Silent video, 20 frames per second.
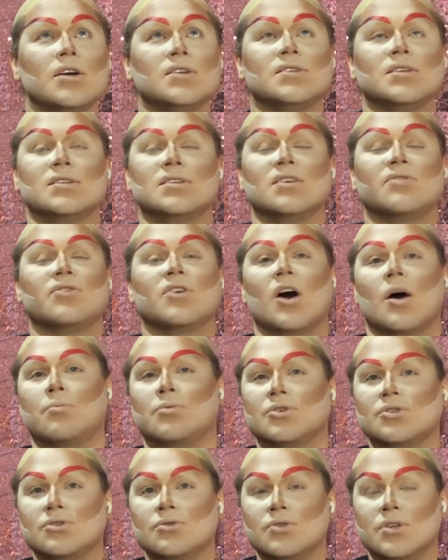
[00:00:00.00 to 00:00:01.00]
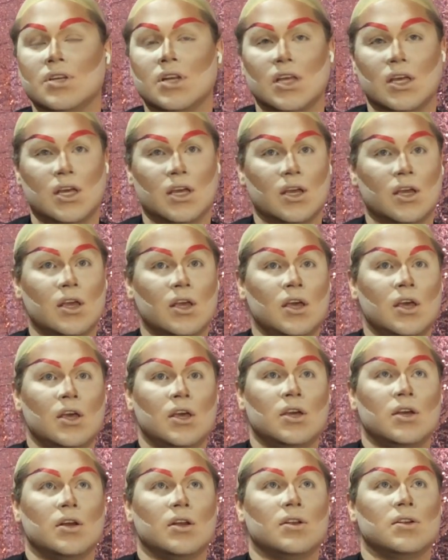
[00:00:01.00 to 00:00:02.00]
is a different opportunity
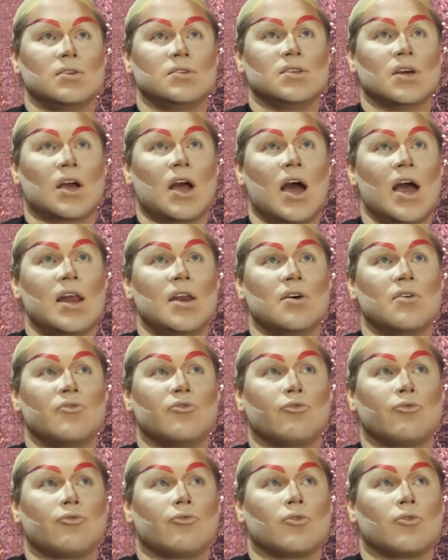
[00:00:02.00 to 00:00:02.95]
to kind of